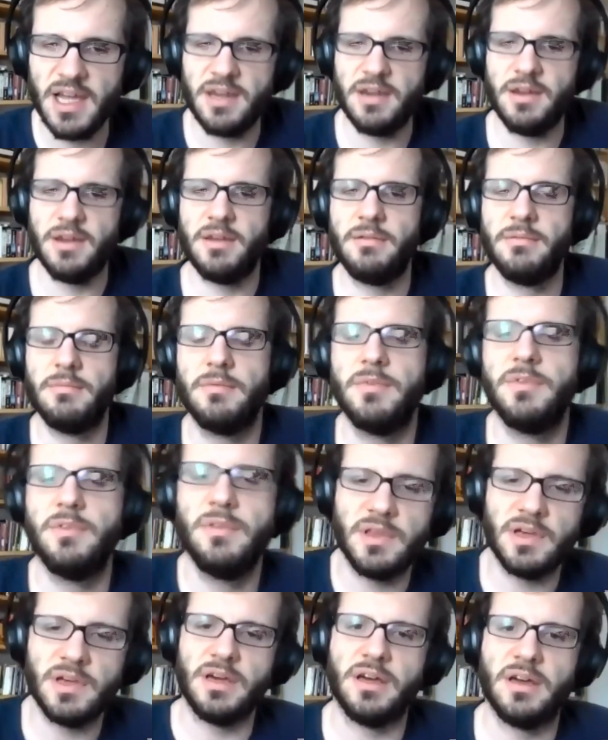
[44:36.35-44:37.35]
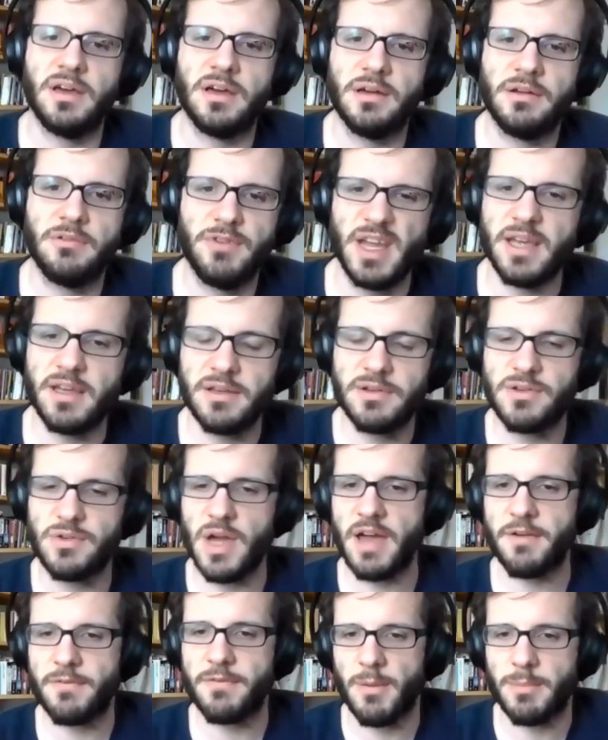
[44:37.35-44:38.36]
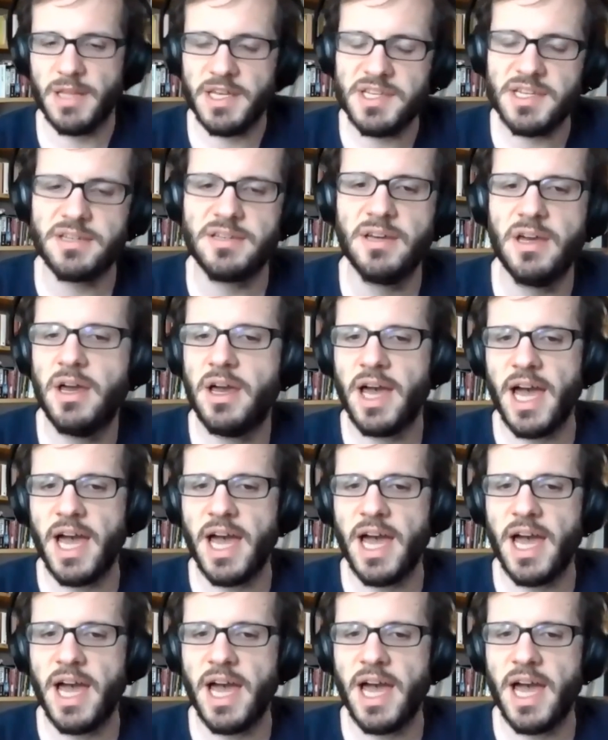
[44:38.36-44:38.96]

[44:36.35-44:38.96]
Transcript: in the ring to have completed